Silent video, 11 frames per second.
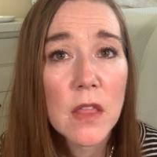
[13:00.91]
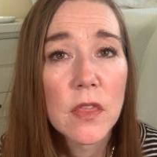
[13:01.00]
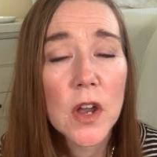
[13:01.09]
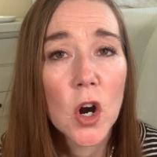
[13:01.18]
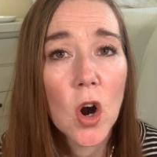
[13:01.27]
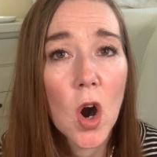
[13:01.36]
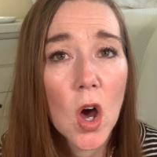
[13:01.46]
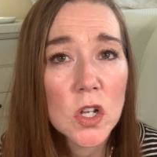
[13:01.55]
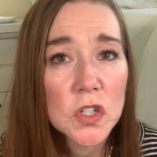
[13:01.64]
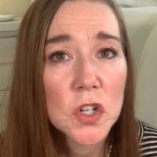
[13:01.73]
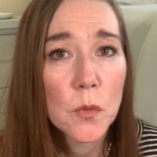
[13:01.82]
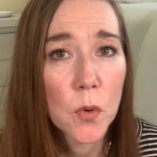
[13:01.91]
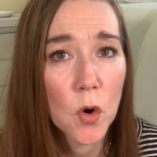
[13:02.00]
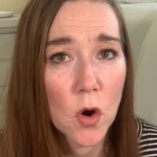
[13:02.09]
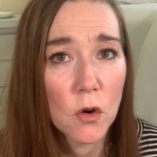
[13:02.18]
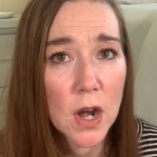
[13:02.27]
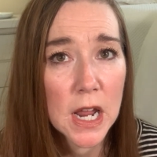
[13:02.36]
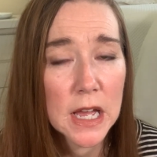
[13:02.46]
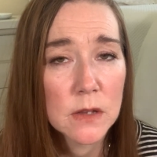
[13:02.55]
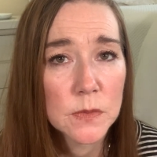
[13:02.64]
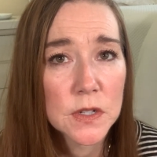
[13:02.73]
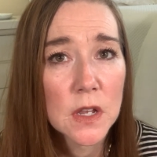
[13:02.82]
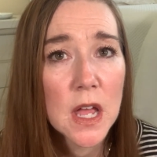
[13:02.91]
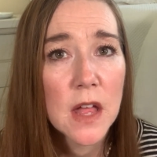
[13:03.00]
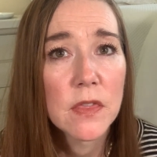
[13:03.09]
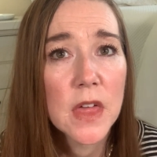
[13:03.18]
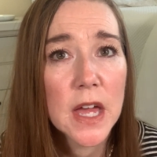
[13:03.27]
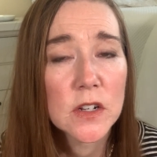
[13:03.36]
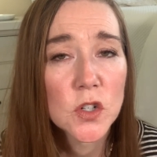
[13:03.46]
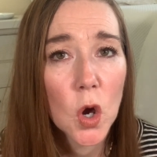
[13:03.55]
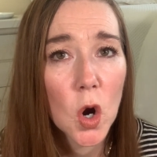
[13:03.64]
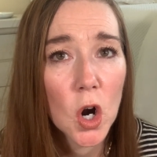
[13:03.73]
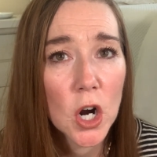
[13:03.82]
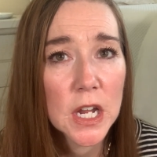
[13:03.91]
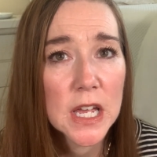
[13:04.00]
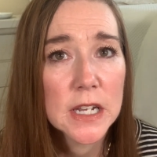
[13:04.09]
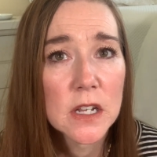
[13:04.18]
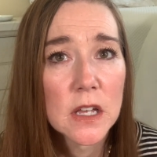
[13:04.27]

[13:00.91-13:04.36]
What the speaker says: There are also programs that target